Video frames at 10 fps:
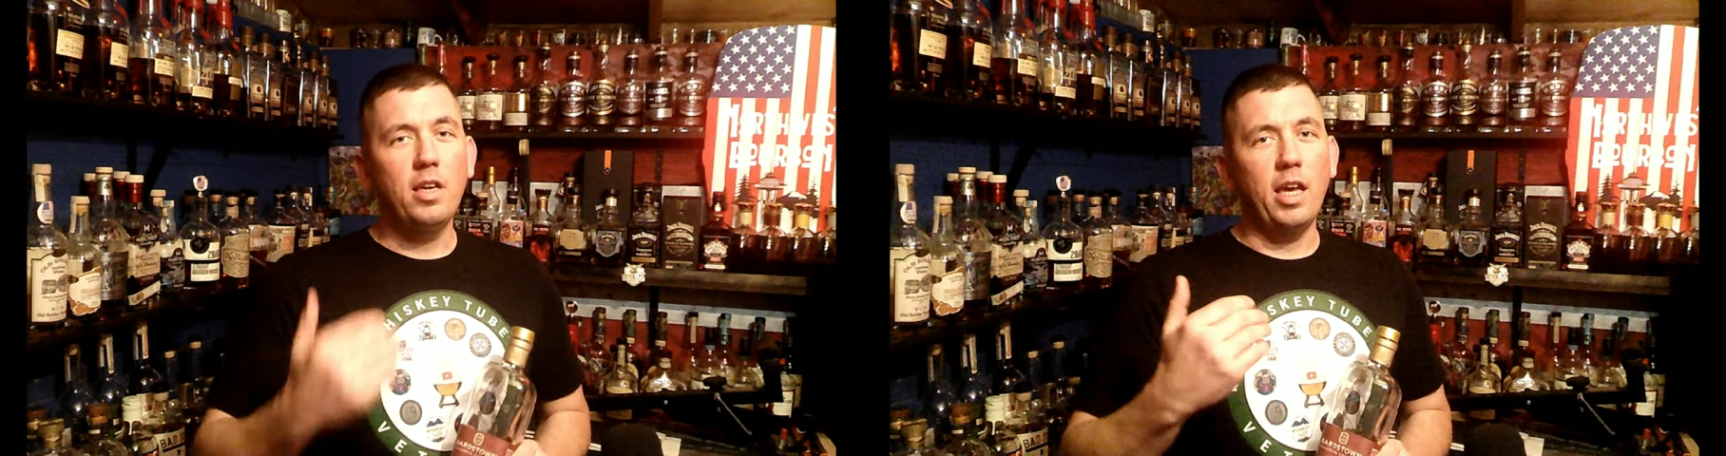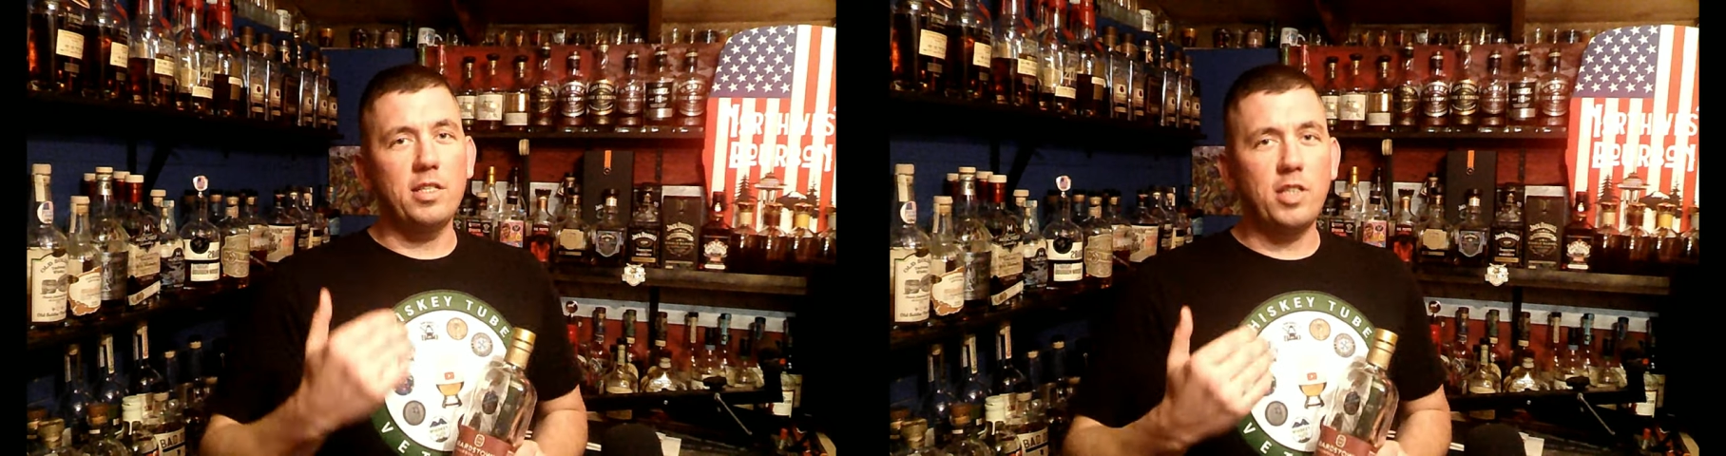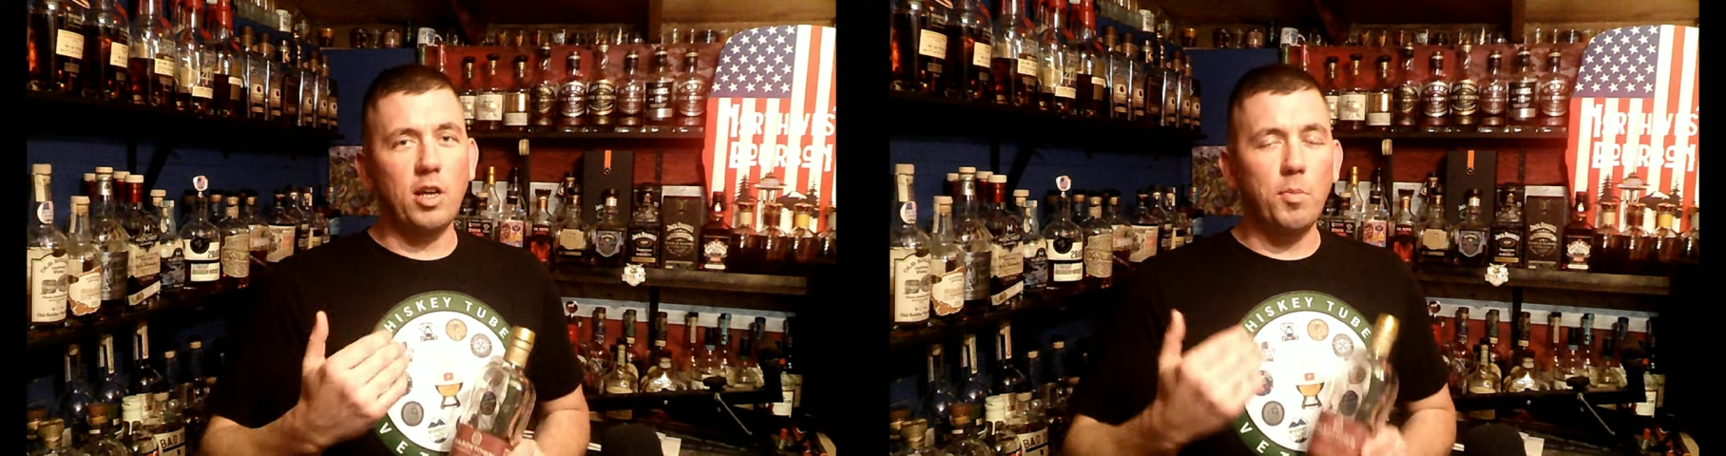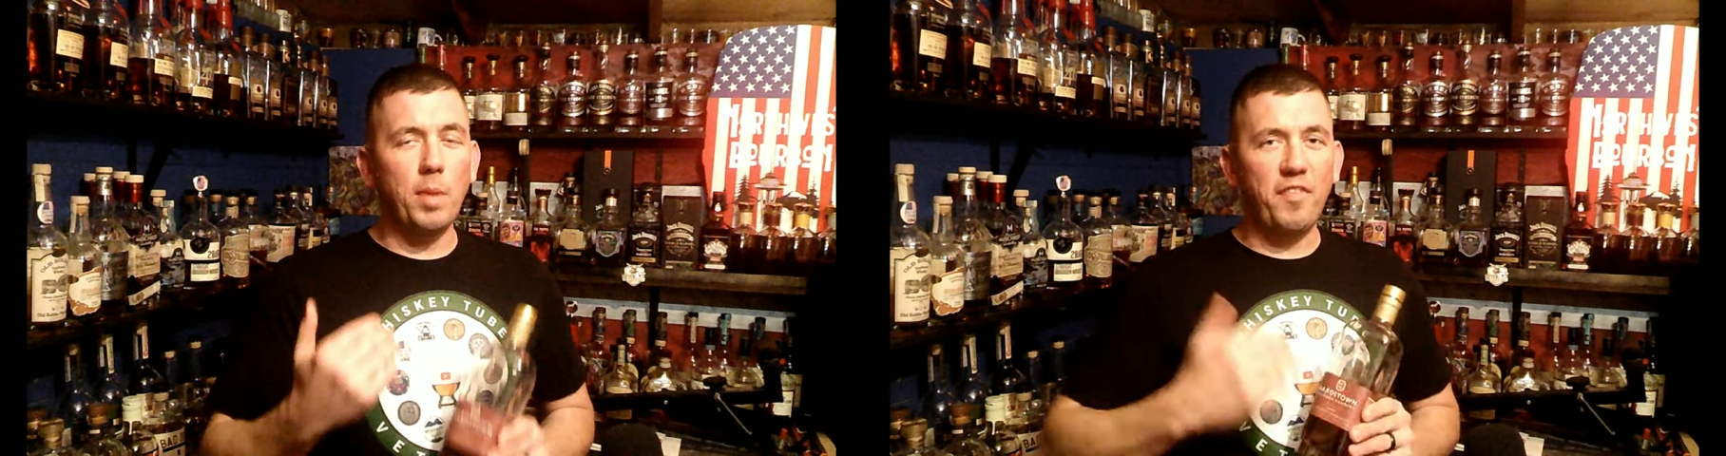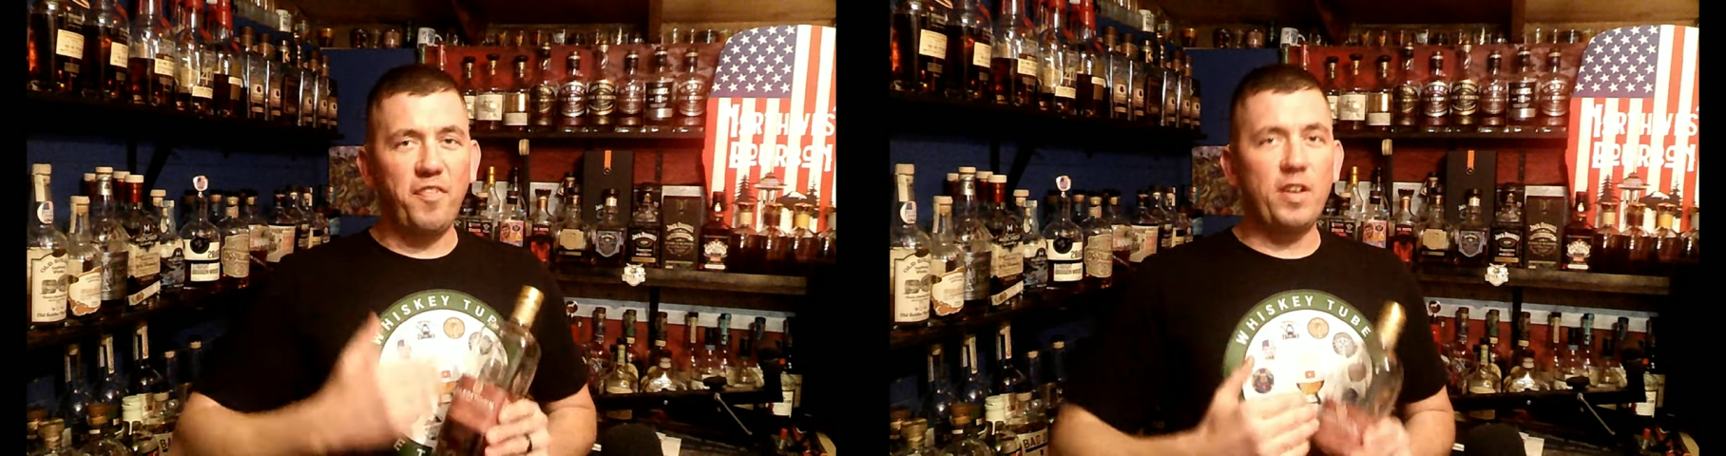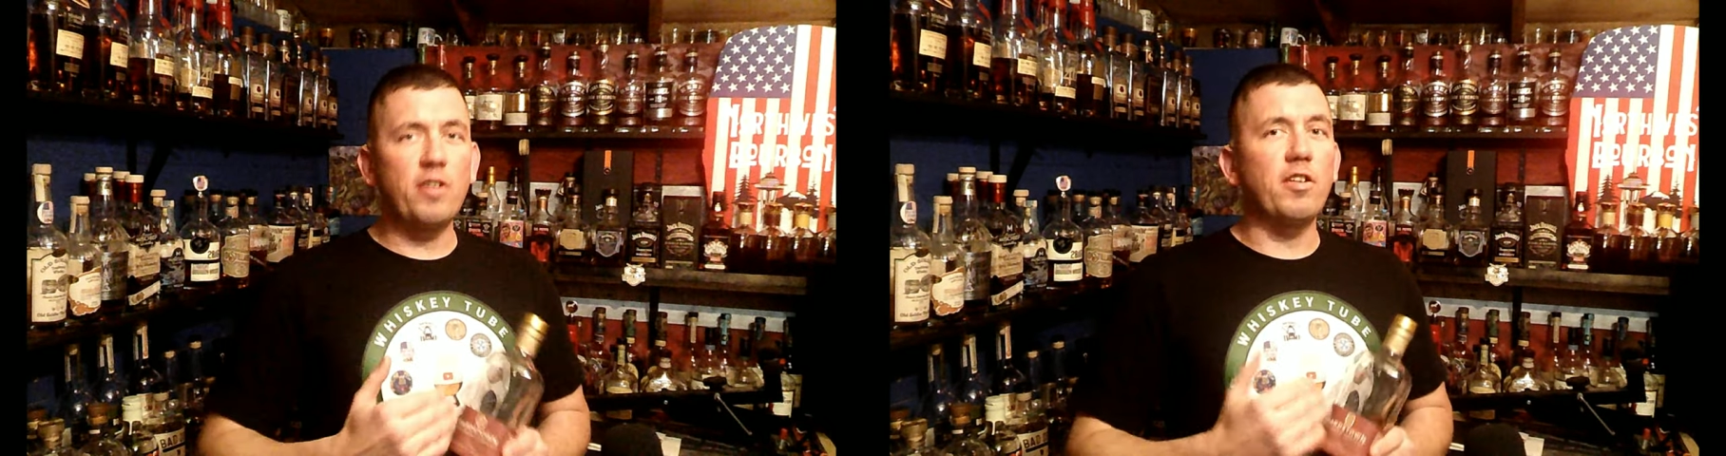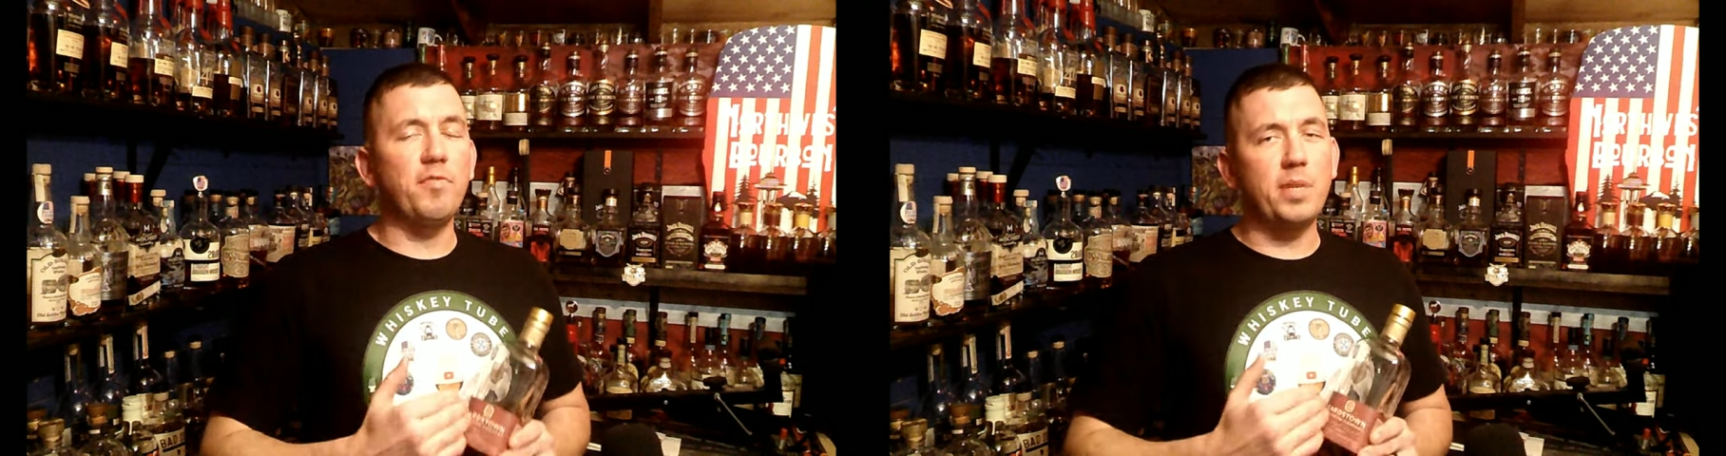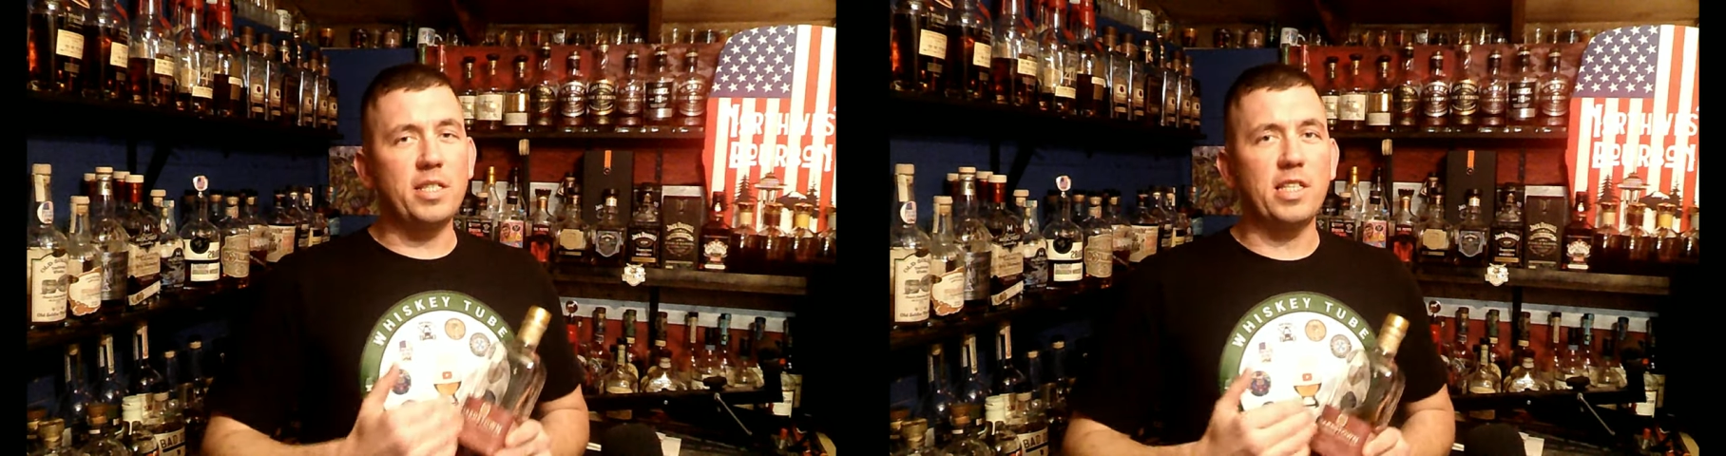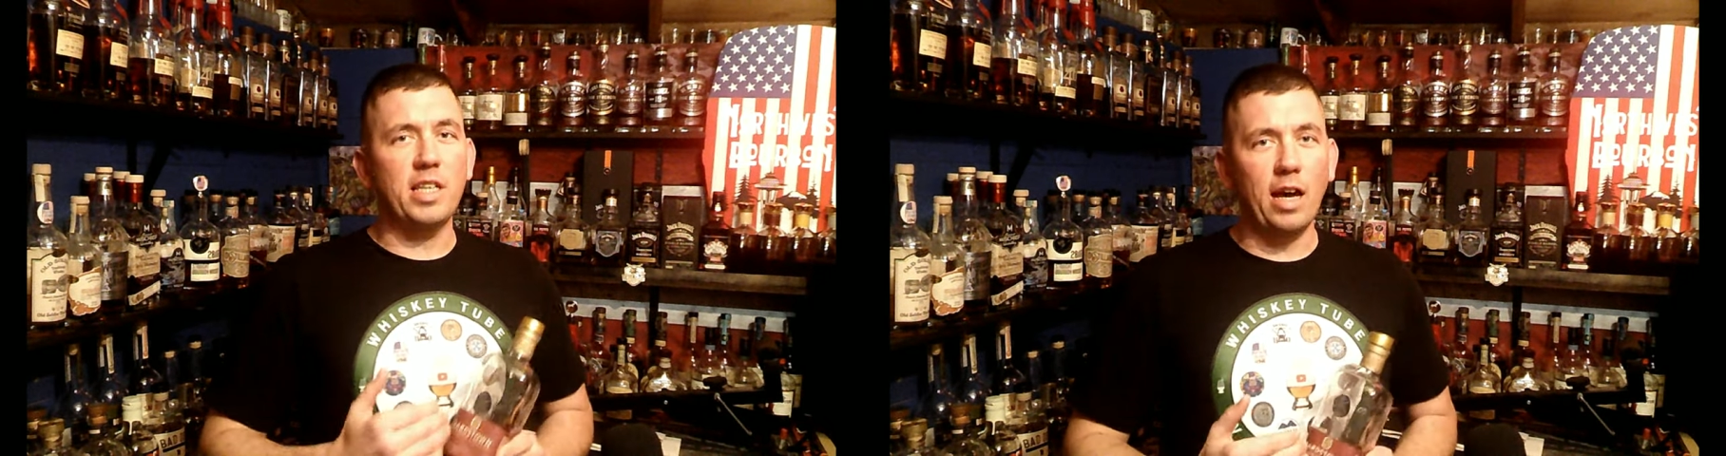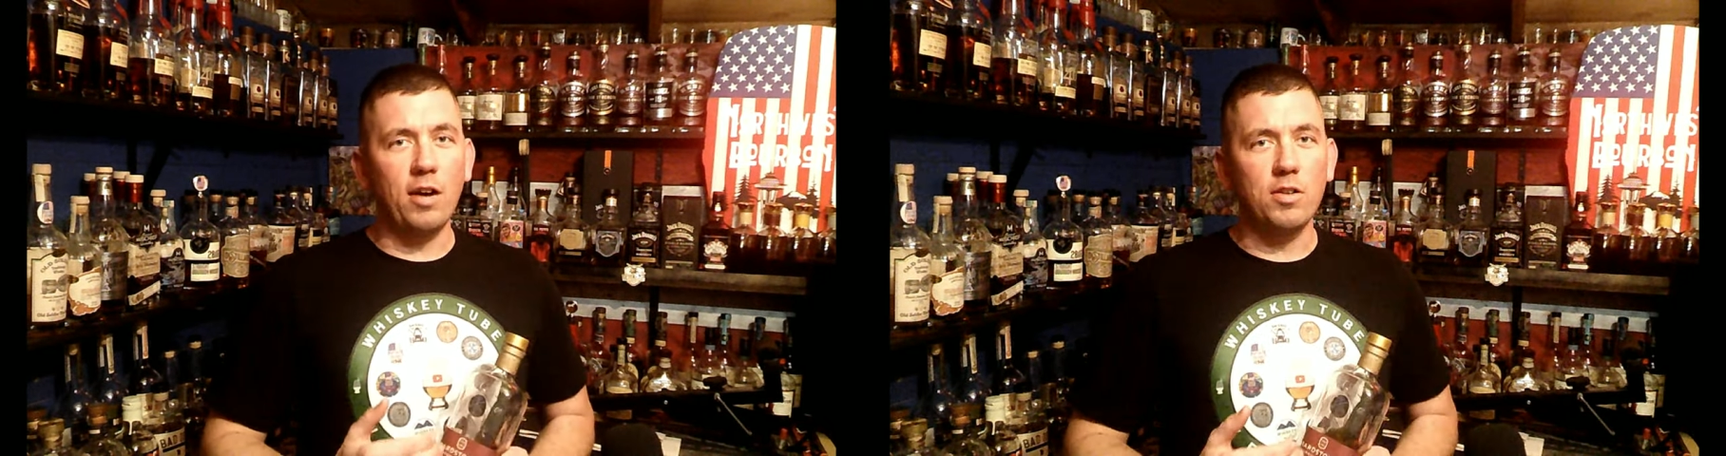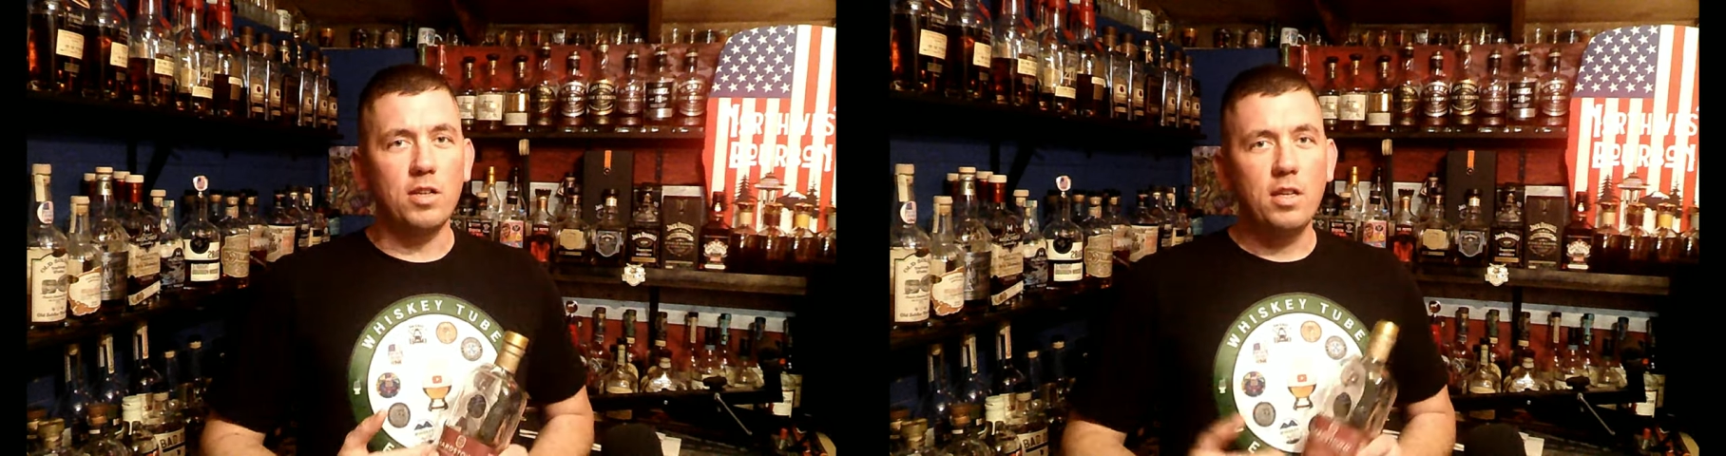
And so my fear of missing out